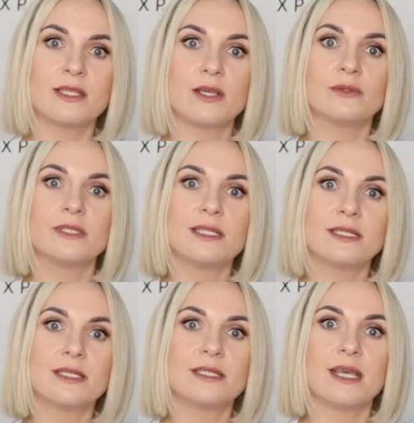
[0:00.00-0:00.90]
So
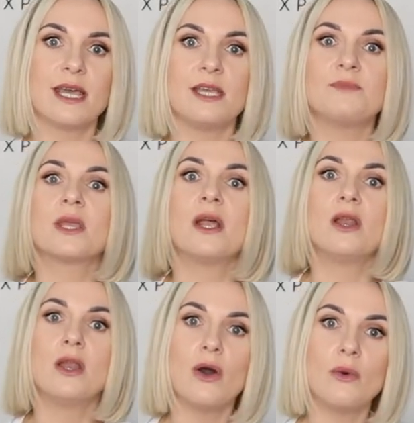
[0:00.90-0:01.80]
this is a
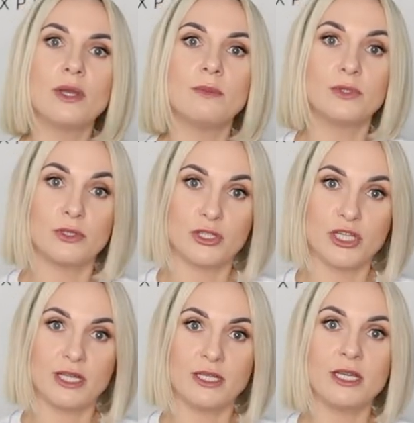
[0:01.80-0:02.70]
low
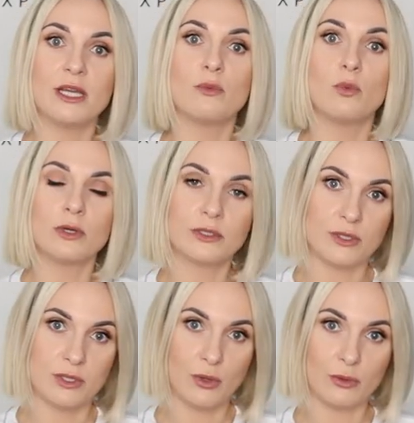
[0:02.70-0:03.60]
immunogenic
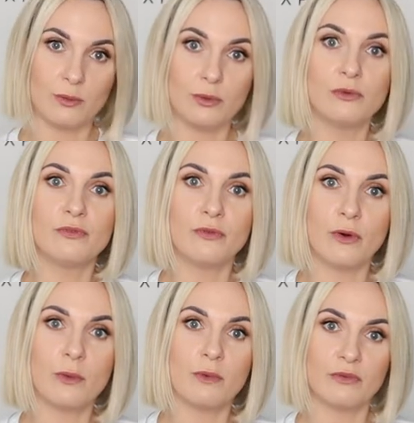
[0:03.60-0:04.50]
water-soluble
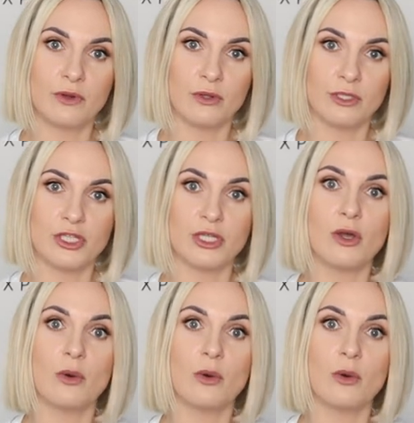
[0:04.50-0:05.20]
form of collagen